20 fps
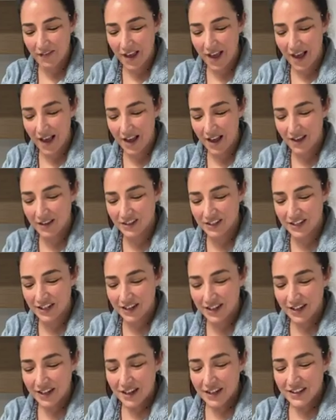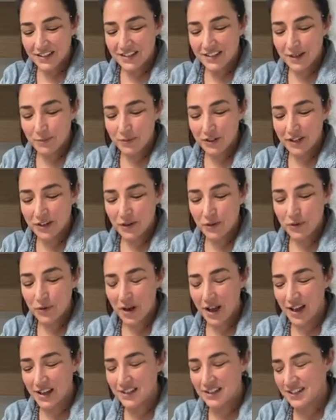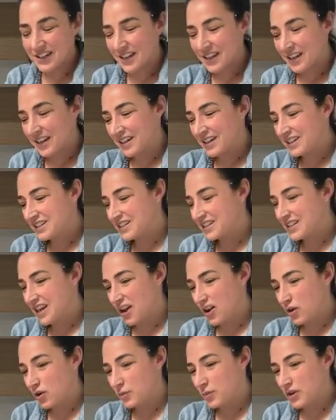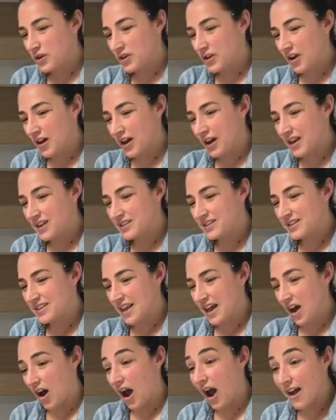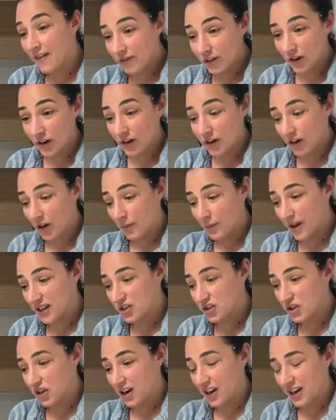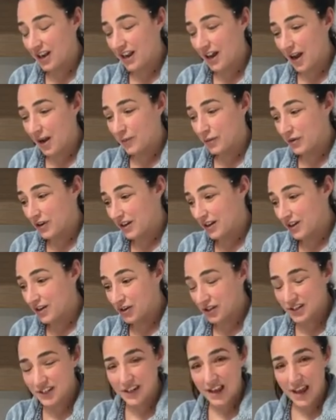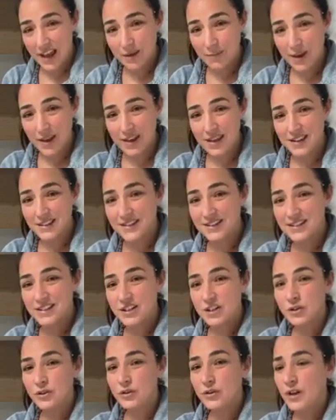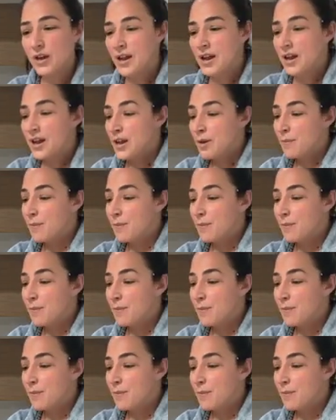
give out some little ideas to help you guys that I've learned on my journey. I'm really new to cake making still,